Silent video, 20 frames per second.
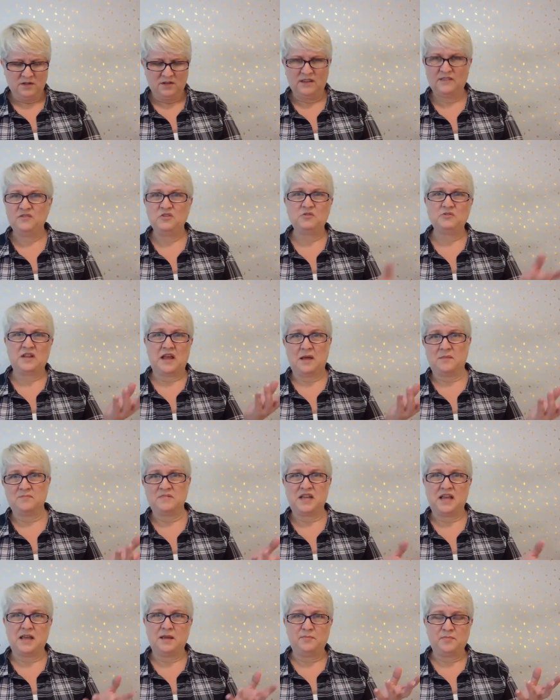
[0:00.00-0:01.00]
even used hem
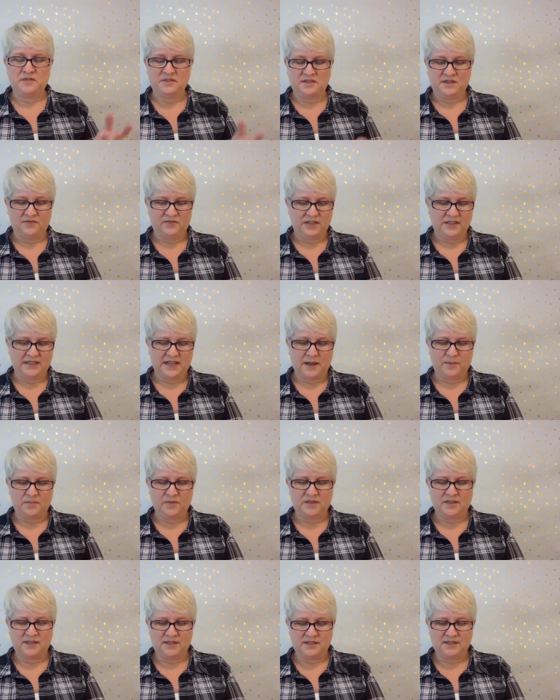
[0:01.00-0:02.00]
tape and stuff like that
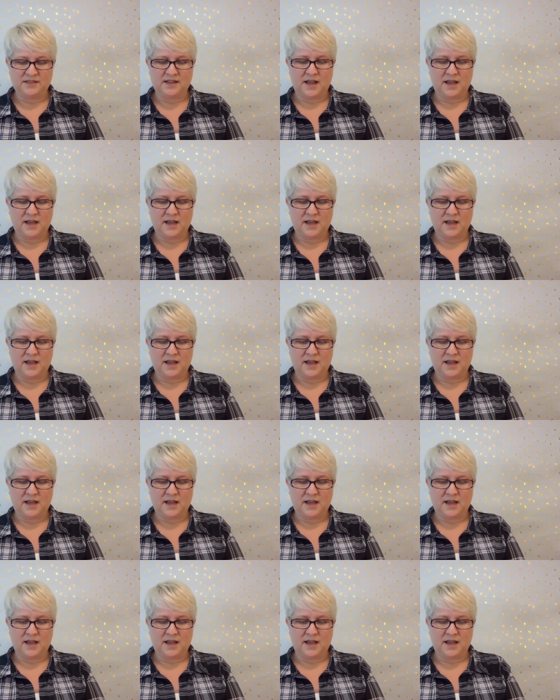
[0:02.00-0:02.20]
but this